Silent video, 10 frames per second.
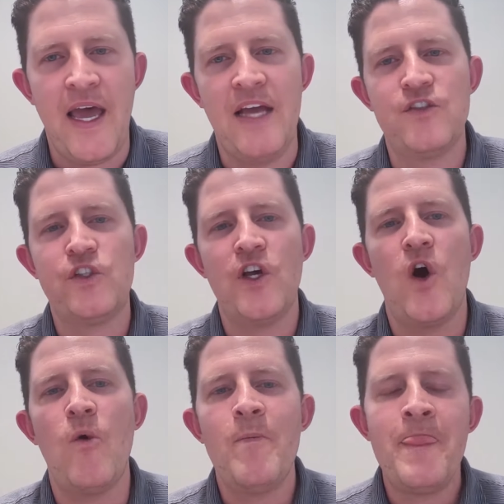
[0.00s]
And
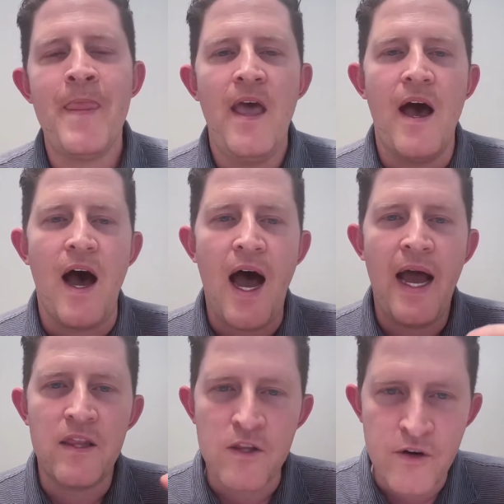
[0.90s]
so I
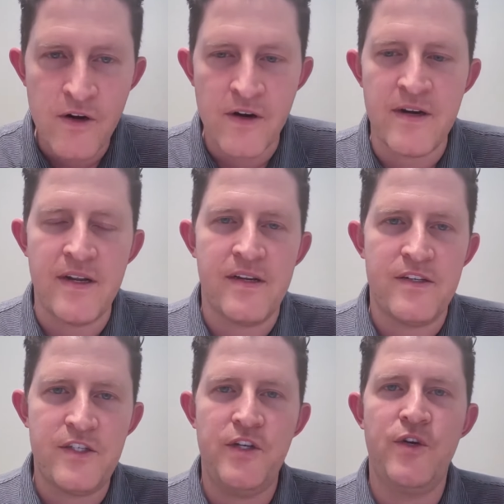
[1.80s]
learned
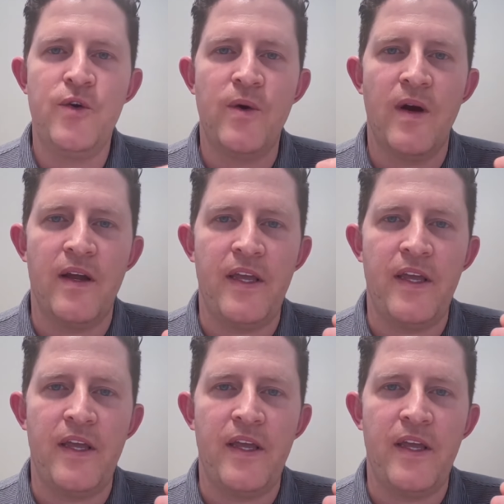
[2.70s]
to